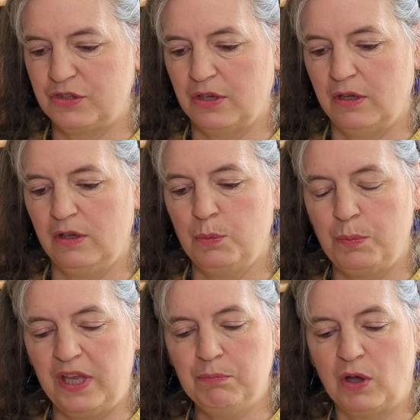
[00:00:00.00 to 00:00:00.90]
to
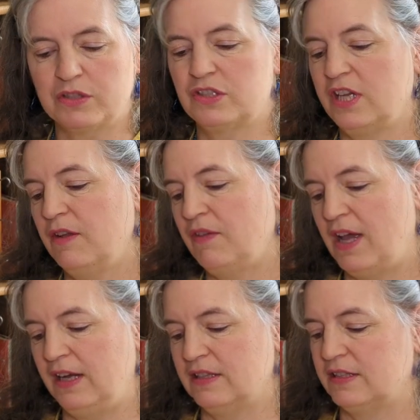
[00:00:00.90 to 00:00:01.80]
be positive,
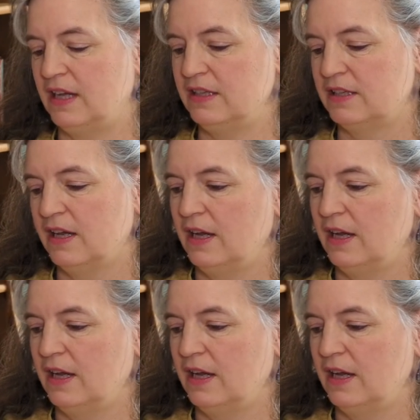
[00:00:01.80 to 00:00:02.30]
and it says